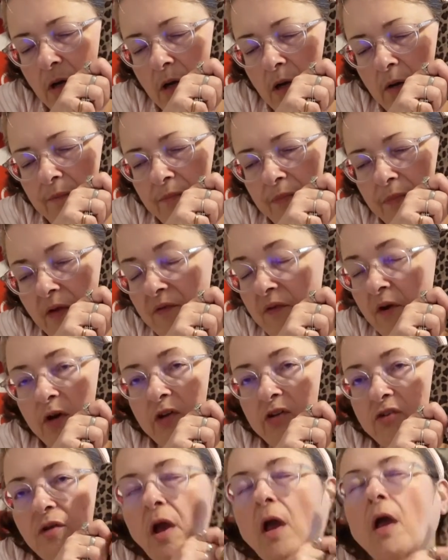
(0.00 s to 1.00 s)
um, I've
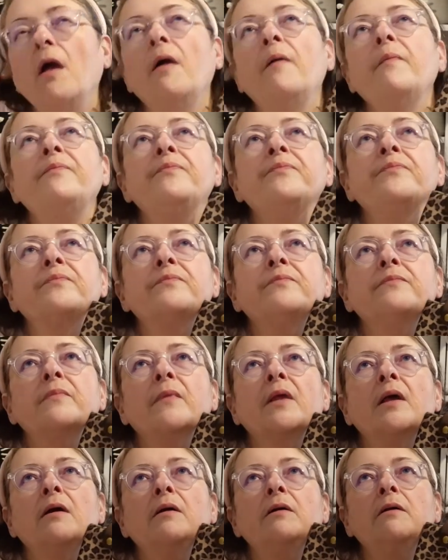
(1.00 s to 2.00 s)
already,
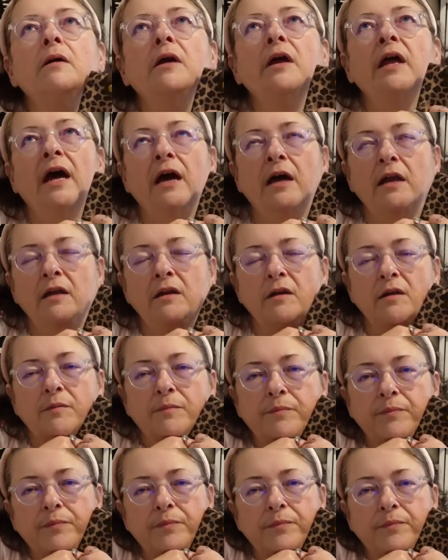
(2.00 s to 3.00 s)
it had a